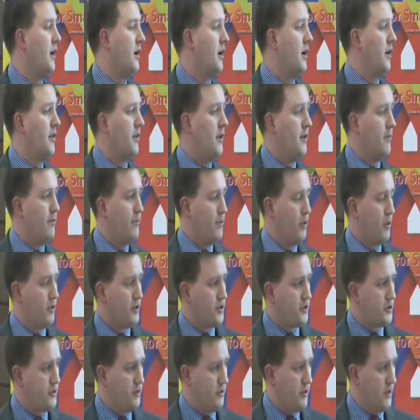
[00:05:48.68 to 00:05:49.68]
And then
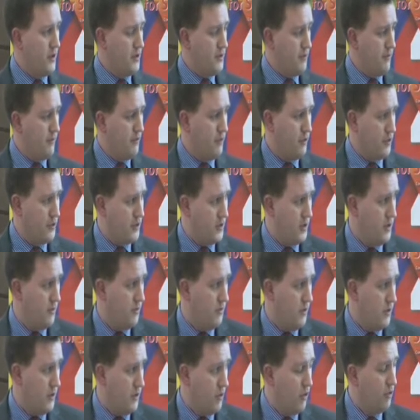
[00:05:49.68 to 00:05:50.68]
post-2014,
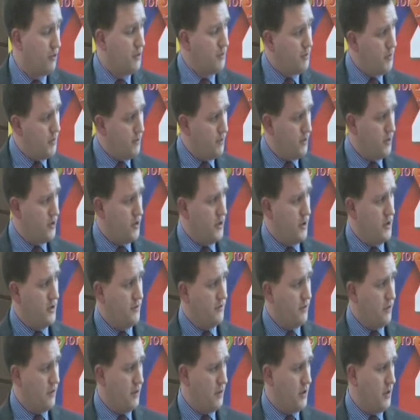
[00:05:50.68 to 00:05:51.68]
when the Older People's Change
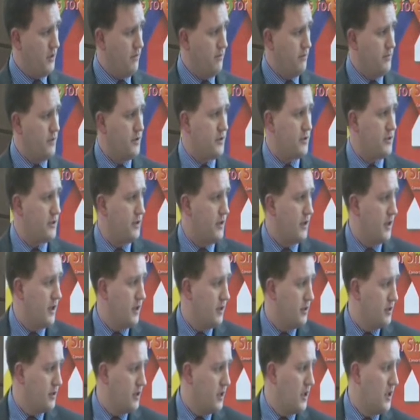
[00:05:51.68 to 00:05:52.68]
Fund comes to an
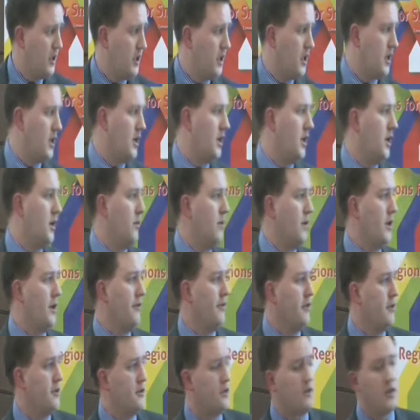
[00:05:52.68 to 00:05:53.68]
end, we'll
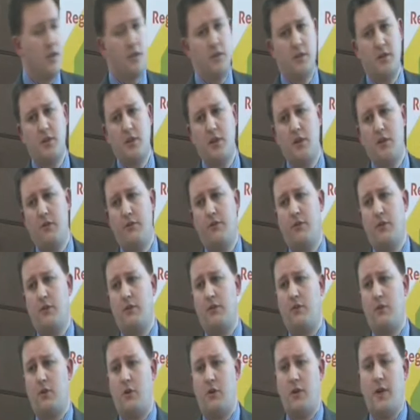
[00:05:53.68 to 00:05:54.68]
have an integrated care
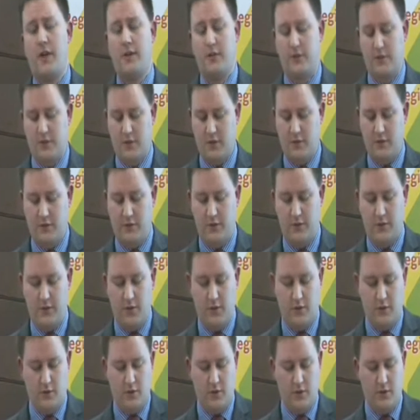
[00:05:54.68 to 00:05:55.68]
fund for all adult
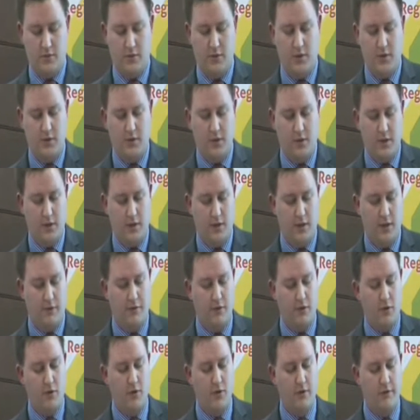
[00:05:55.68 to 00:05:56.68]
services, which we
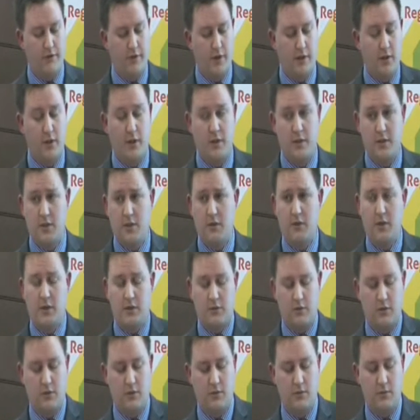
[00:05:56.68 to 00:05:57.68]
haven't quite finalised how
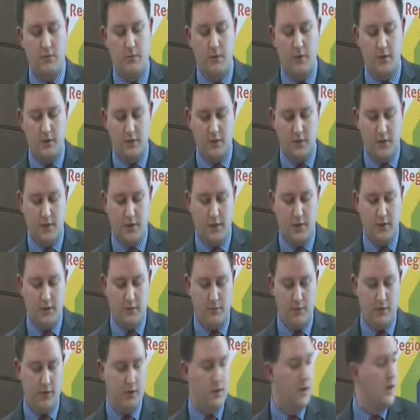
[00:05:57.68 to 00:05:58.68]
that's going to be administered yet,
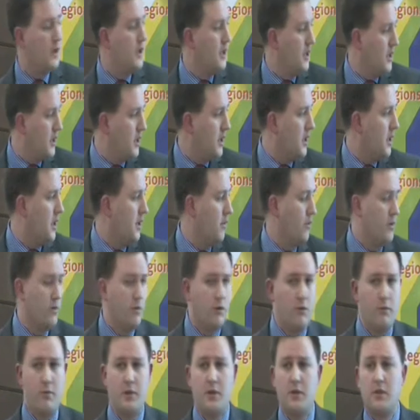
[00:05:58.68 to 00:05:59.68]
but we
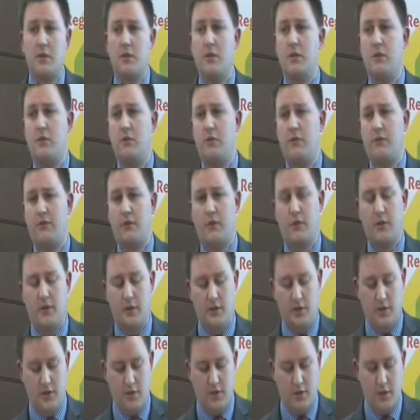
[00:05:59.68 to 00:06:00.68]
will continue in
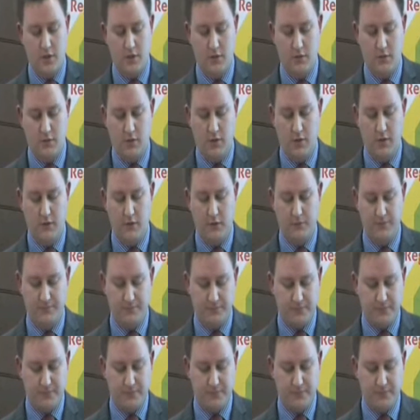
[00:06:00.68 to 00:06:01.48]
funding at a national level.